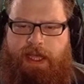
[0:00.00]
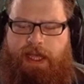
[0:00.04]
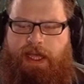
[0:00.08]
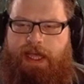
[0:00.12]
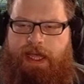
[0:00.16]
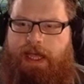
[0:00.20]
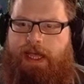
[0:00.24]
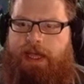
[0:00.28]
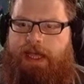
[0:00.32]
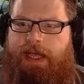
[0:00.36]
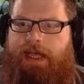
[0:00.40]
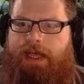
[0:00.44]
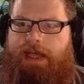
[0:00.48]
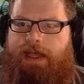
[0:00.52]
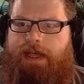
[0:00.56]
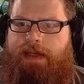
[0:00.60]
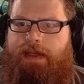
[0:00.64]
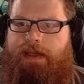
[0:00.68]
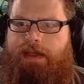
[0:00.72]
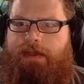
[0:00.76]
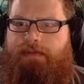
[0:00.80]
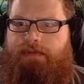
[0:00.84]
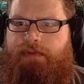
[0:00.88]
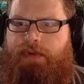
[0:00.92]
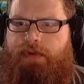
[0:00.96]

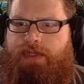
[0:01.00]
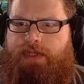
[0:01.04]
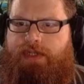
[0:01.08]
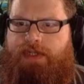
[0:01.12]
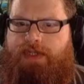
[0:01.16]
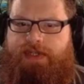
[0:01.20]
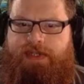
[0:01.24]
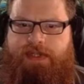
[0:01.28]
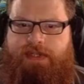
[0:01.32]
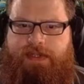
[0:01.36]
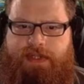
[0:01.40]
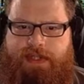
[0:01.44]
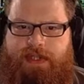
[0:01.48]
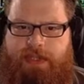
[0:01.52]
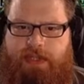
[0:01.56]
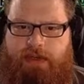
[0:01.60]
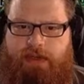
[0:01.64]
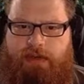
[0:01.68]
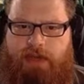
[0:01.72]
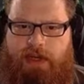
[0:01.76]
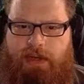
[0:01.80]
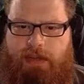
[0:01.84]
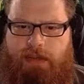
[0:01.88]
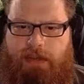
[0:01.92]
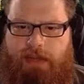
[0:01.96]
Right,
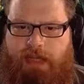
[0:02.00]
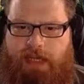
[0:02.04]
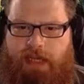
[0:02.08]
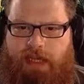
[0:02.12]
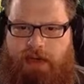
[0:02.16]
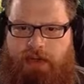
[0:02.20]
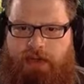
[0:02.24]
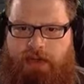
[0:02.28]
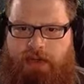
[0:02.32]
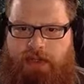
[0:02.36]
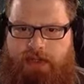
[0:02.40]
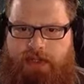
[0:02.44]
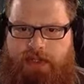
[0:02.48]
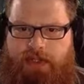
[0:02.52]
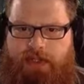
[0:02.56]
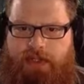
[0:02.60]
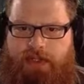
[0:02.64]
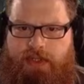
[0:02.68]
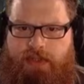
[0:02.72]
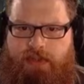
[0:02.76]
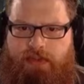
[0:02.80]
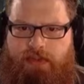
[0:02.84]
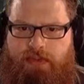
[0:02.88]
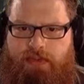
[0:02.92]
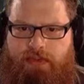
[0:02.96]
so I want that oil
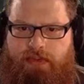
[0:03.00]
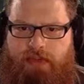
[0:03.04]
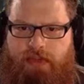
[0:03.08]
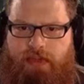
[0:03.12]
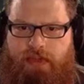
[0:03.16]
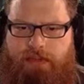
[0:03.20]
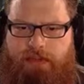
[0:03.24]
to